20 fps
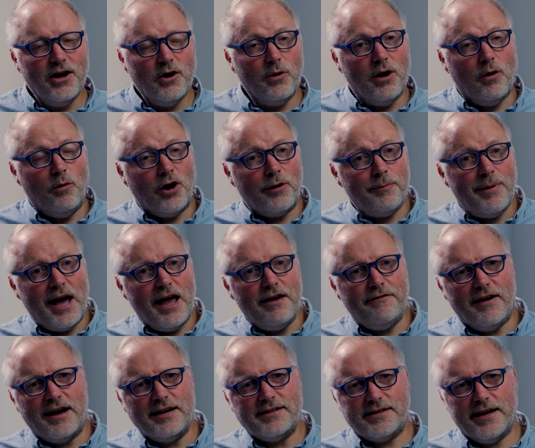Well, what about
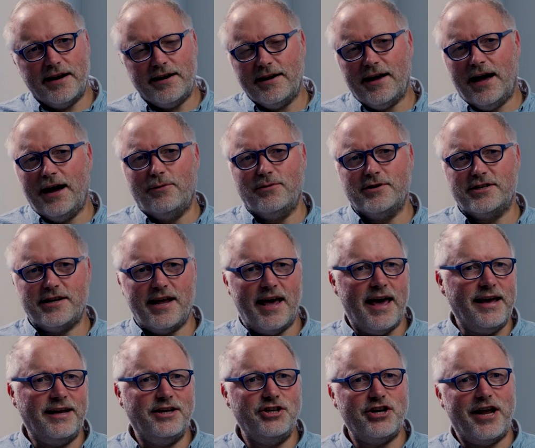if I said I was
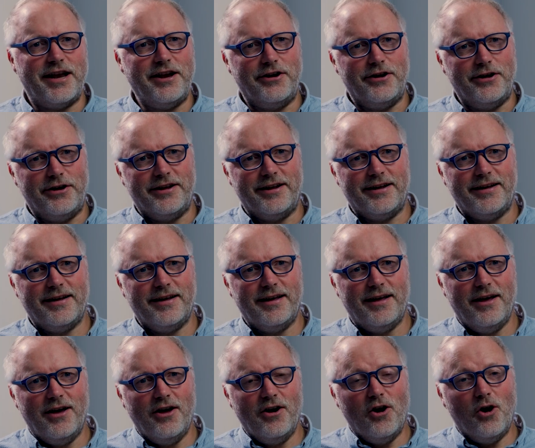agender?
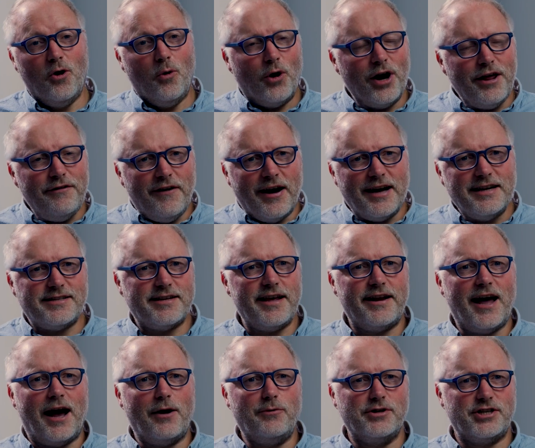Or what if I said
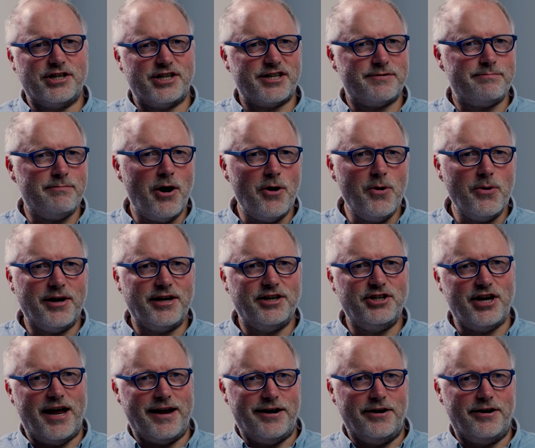I was smoke
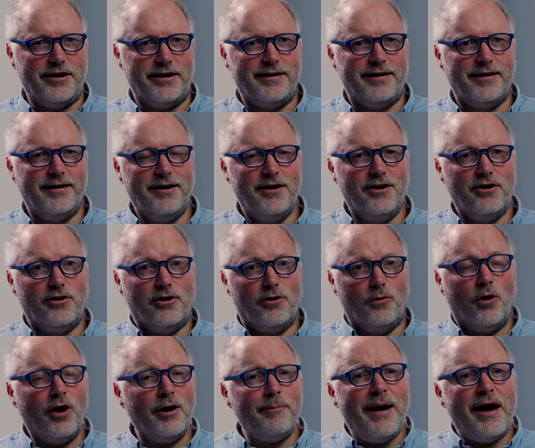gender? Or
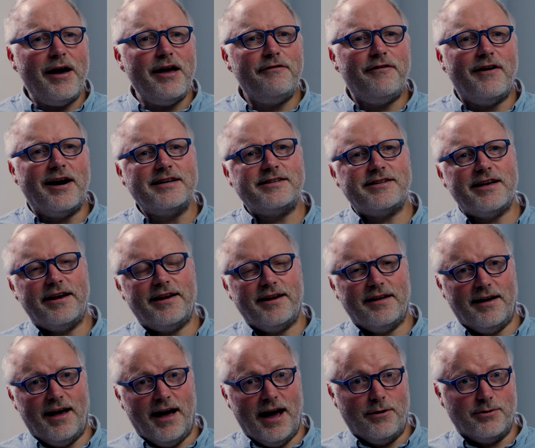what about if I said
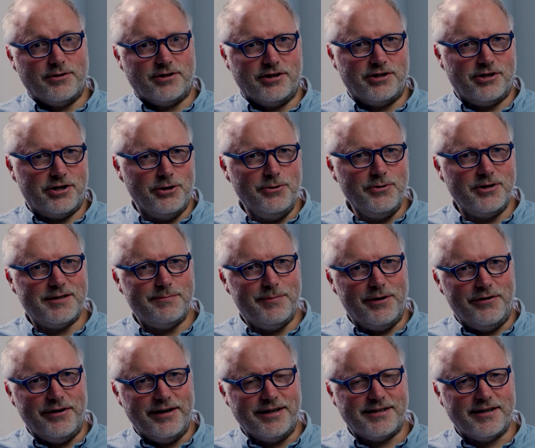I was a
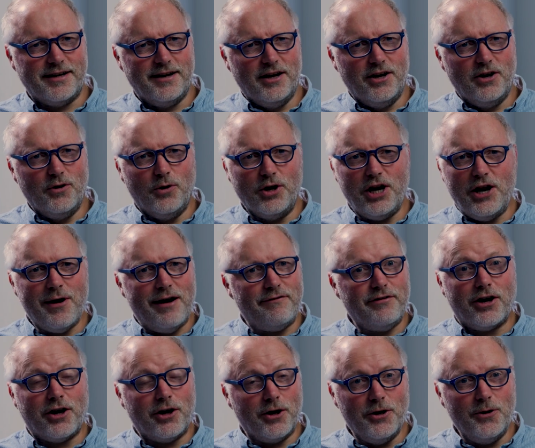two-spirit? Would you have a
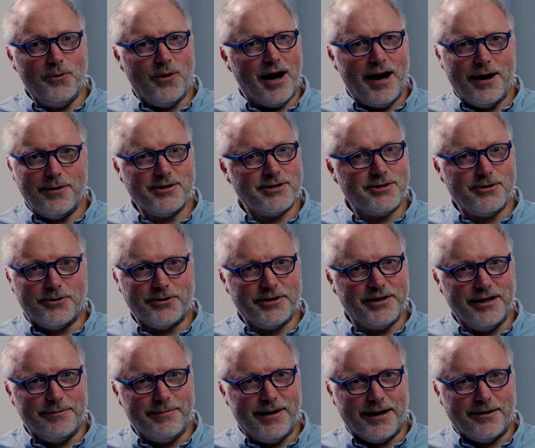clue what I was
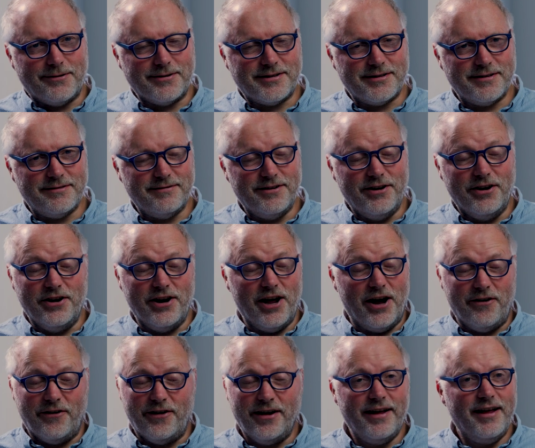talking about?
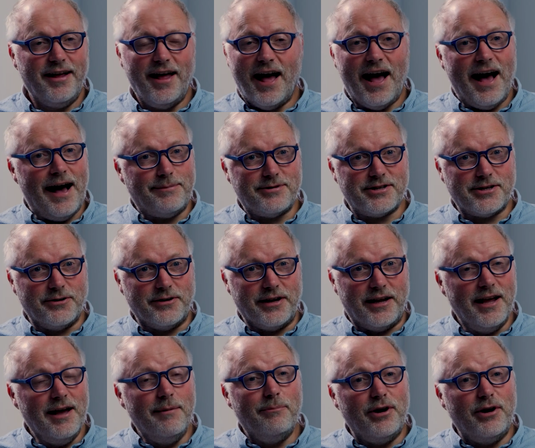No, absolutely.